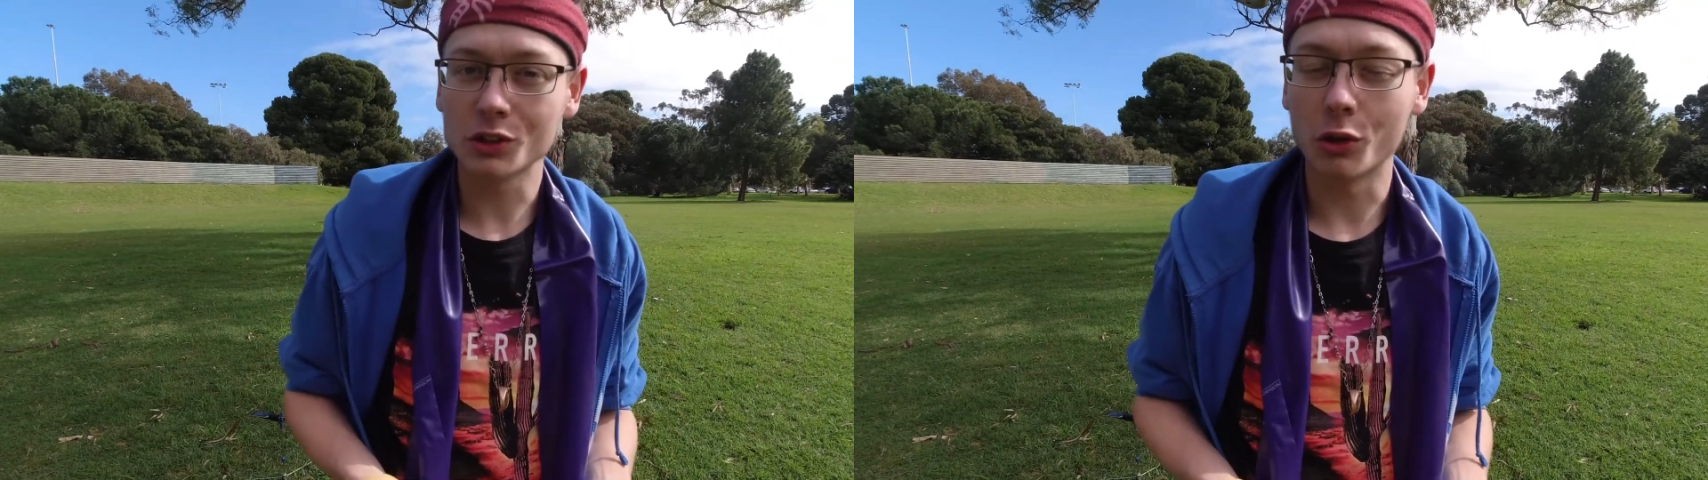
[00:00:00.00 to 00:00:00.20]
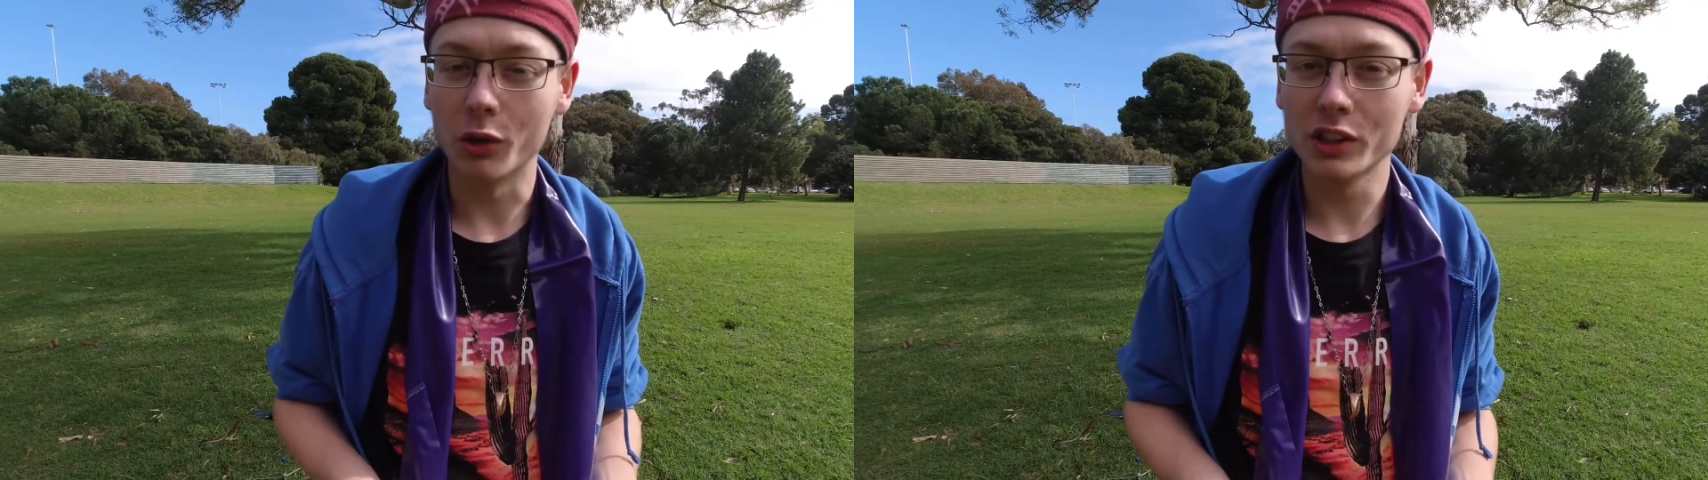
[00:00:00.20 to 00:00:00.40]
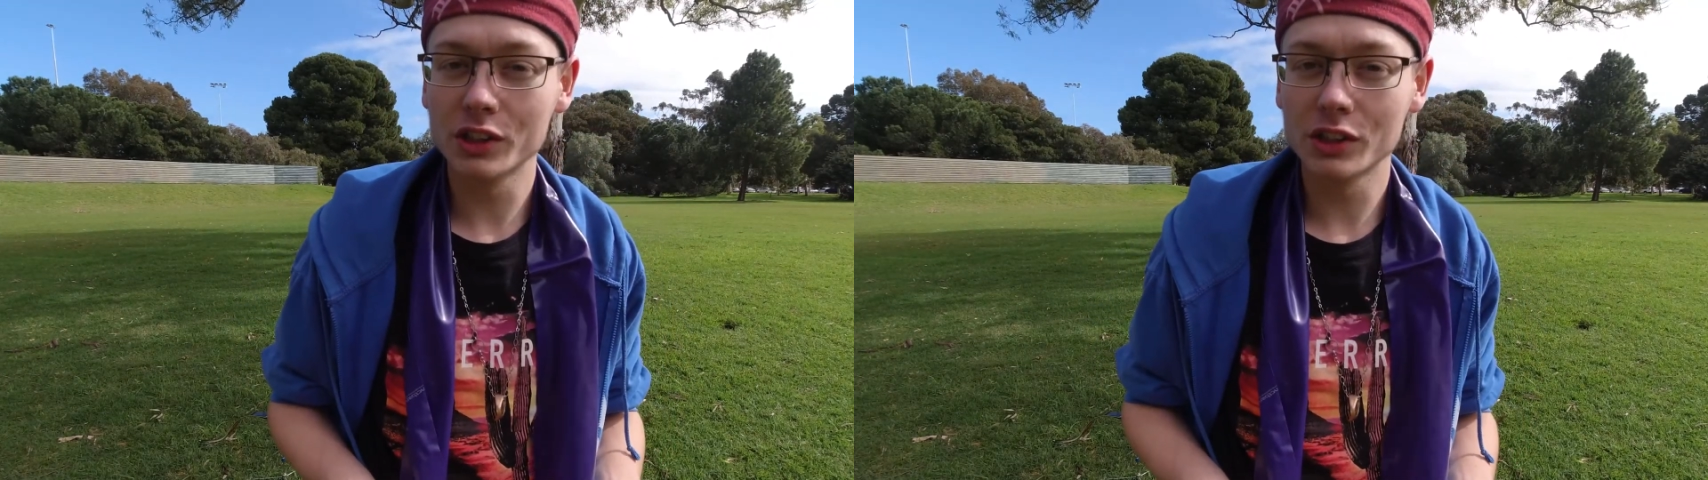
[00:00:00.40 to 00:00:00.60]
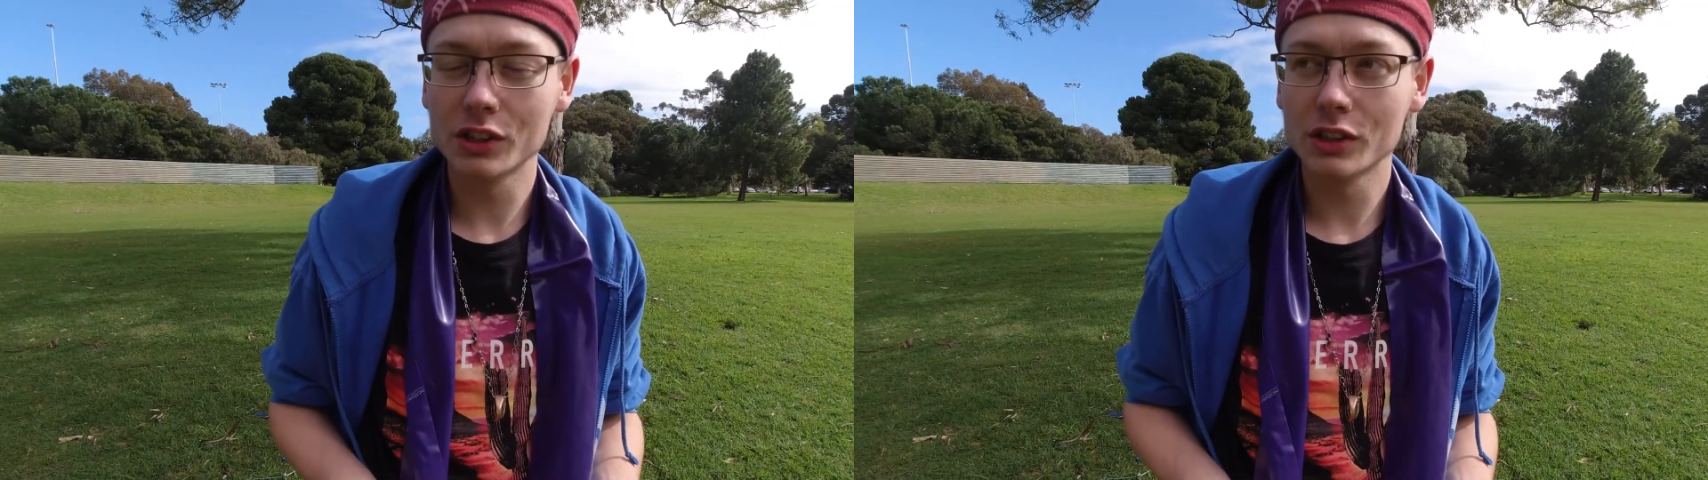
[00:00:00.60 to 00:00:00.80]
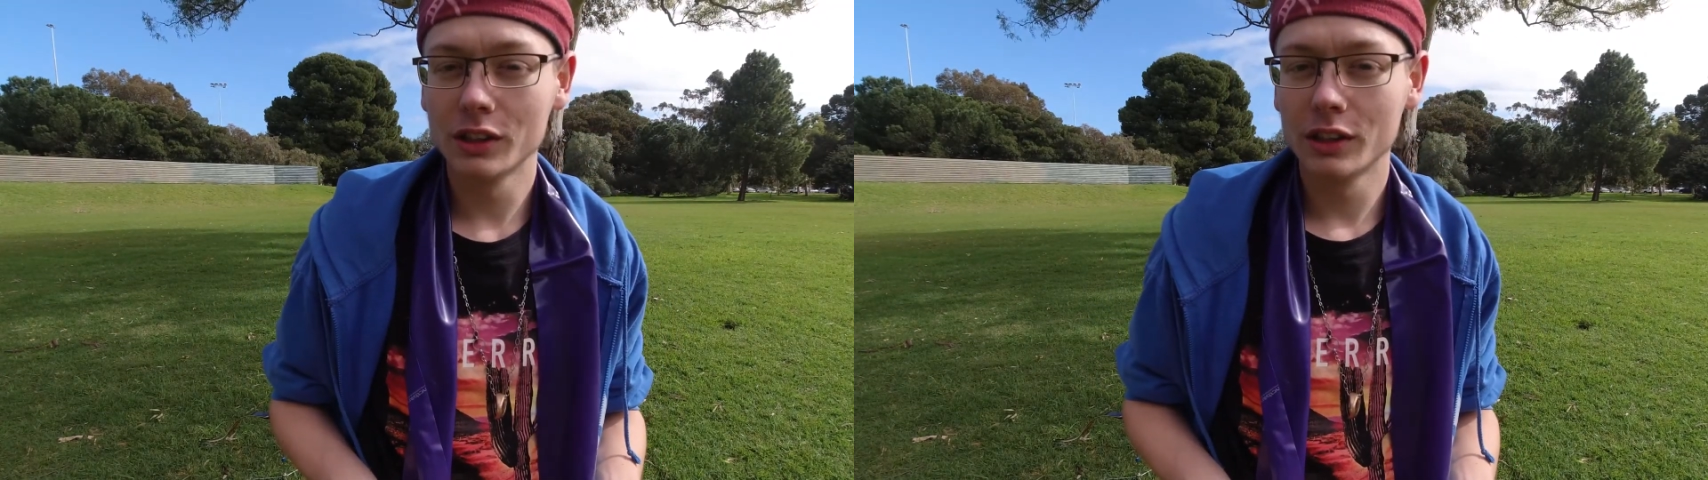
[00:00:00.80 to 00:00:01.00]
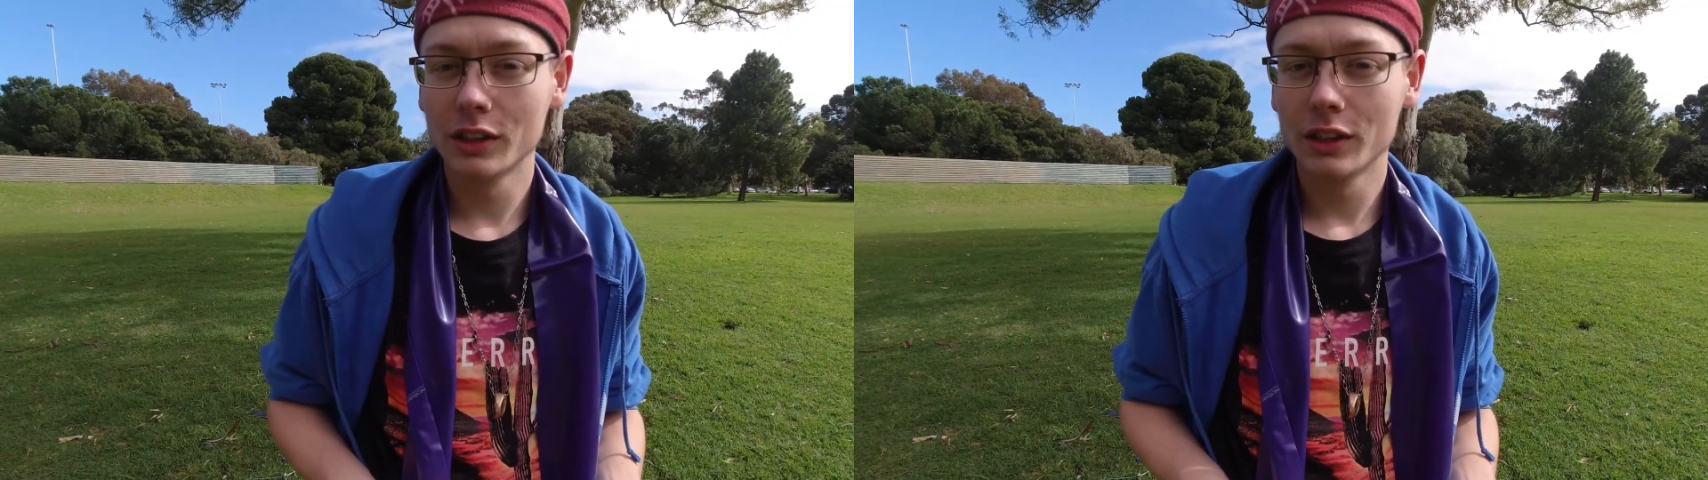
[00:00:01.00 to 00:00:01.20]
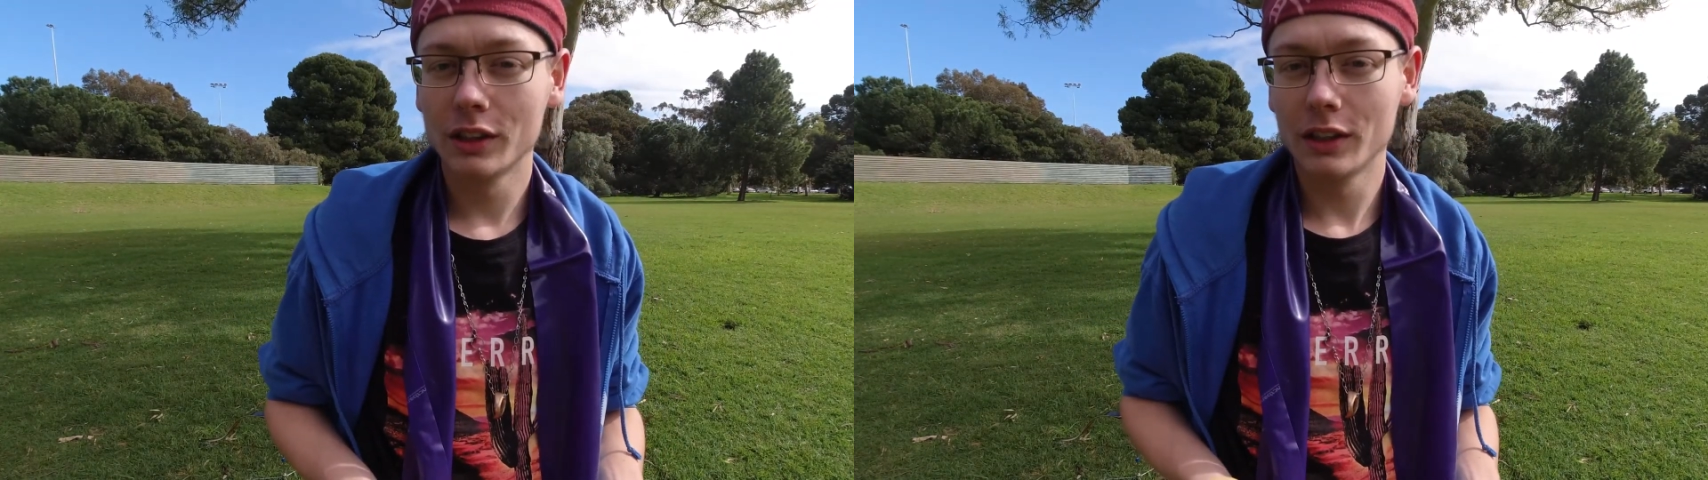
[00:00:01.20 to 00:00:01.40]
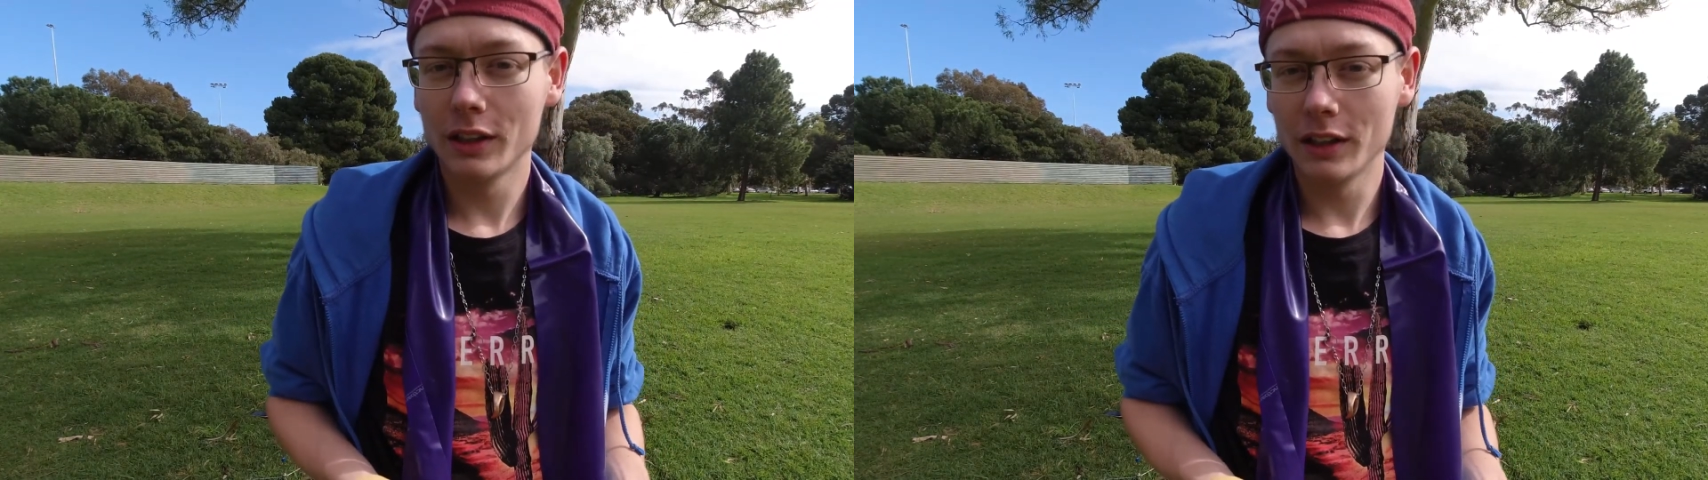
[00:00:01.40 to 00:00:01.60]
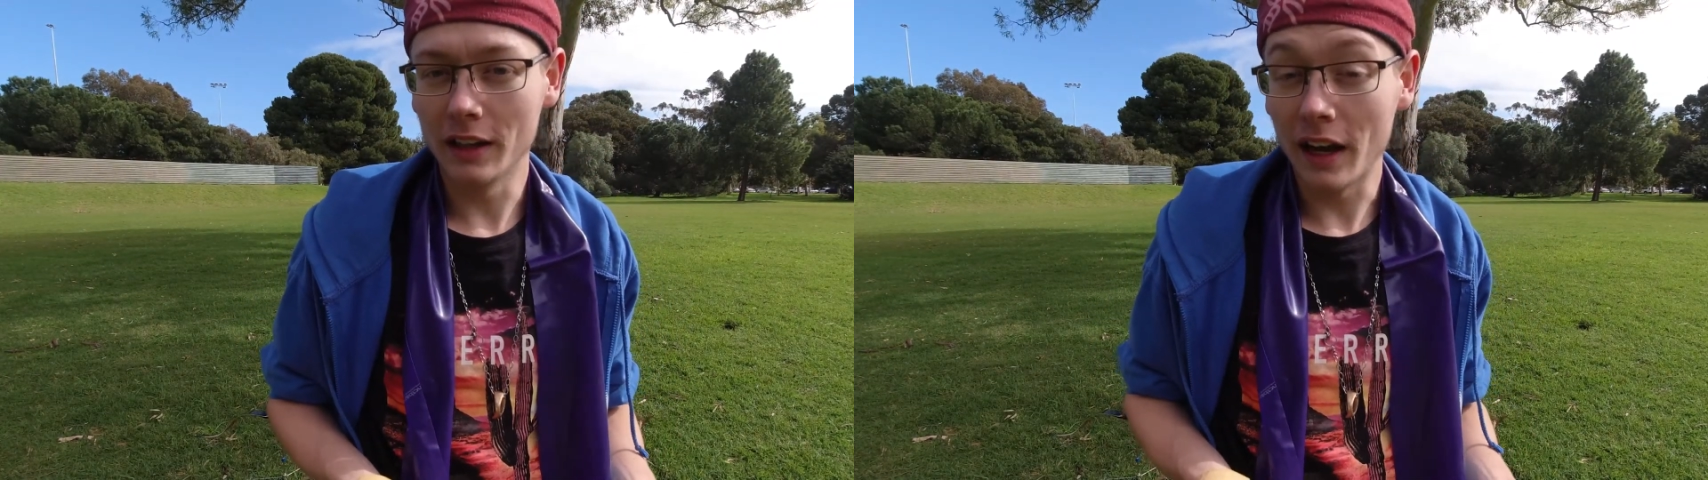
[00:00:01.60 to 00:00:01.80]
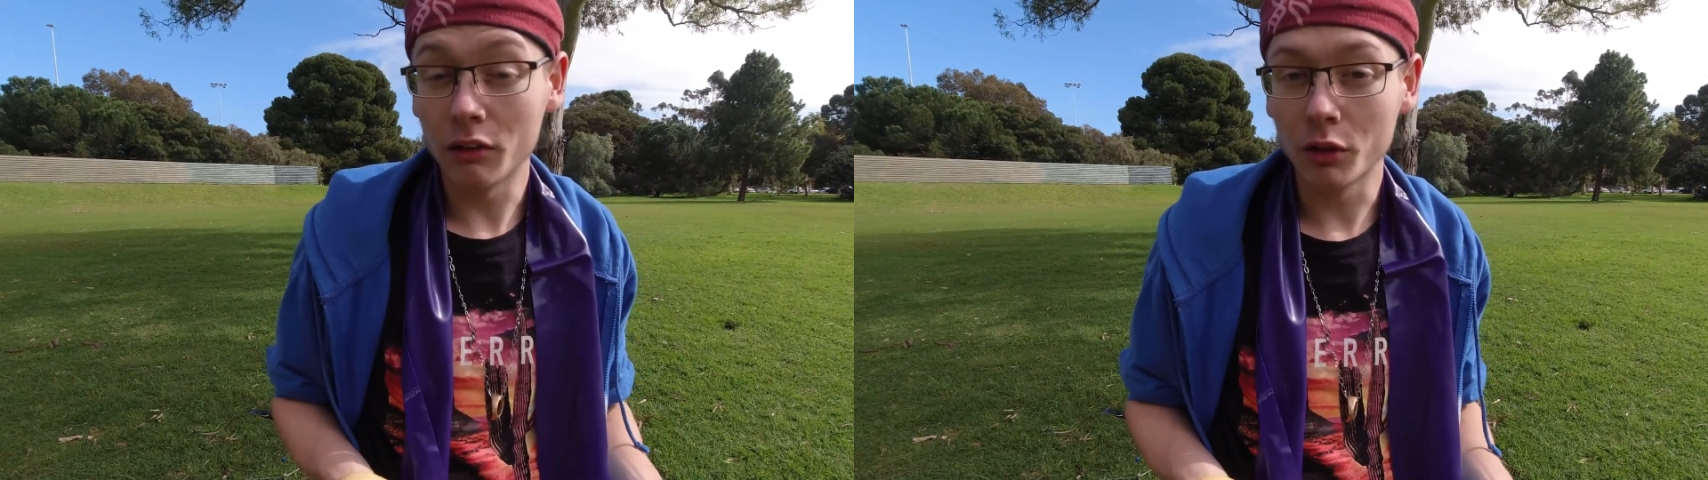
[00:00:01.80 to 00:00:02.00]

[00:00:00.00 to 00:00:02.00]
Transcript: course. Now